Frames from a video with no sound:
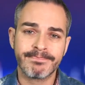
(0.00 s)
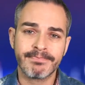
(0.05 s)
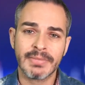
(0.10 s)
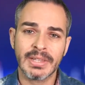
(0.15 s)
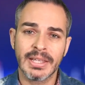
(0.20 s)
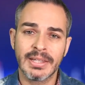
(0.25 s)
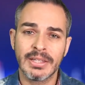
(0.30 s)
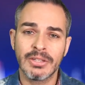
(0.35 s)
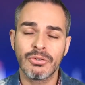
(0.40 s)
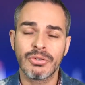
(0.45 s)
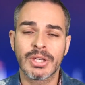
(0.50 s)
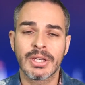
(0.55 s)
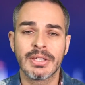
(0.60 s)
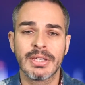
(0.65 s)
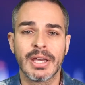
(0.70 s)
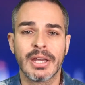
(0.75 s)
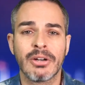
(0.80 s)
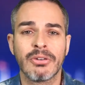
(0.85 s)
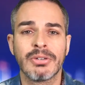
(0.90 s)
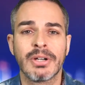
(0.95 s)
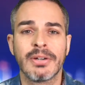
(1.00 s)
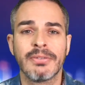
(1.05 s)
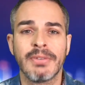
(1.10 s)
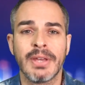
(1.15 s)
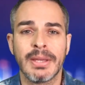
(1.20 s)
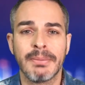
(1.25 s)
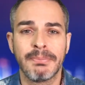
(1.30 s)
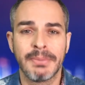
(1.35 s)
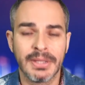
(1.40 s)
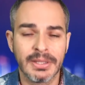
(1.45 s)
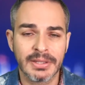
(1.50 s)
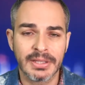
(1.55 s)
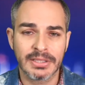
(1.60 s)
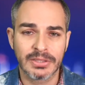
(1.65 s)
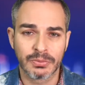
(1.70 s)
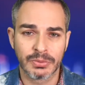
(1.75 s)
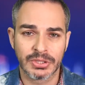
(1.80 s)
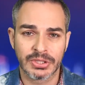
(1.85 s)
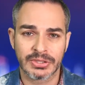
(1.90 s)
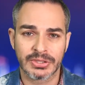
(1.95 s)
And then you can get on our VIP list,
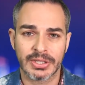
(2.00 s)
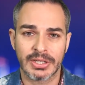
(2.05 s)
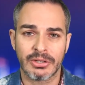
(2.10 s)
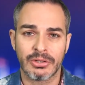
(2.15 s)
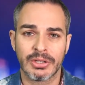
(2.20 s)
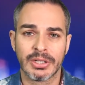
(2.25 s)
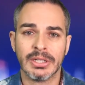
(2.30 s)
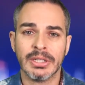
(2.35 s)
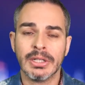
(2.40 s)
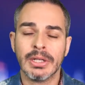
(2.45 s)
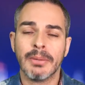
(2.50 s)
which is our